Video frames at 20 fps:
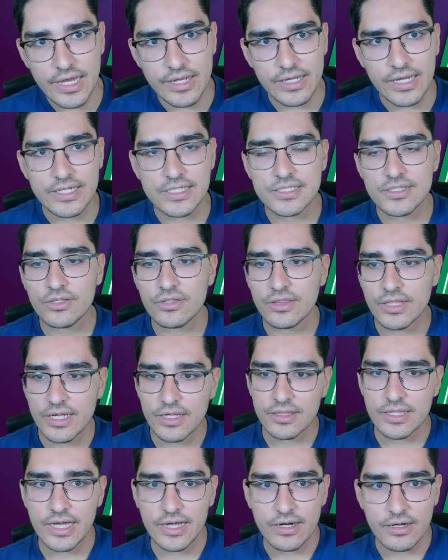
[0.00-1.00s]
I still
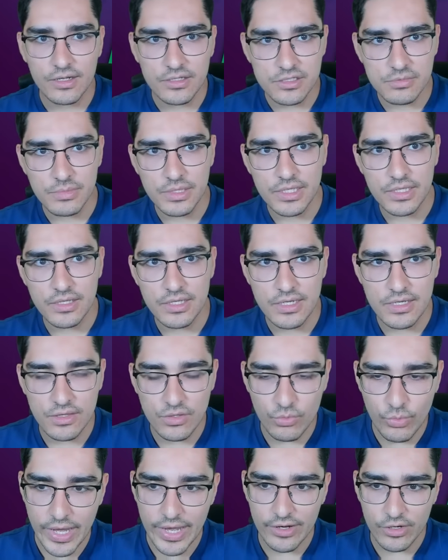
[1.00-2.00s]
think that ultimately
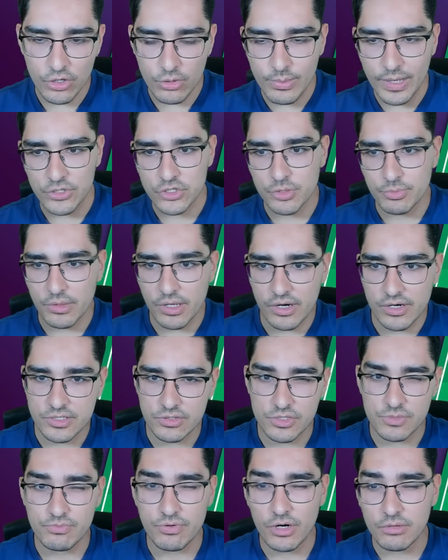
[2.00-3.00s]
the way I go about triple
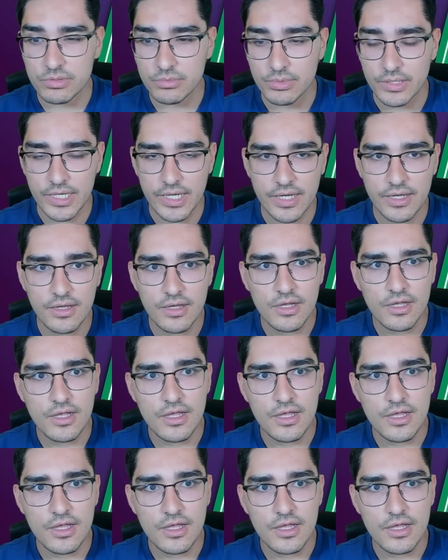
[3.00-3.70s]
Arsenal is probably,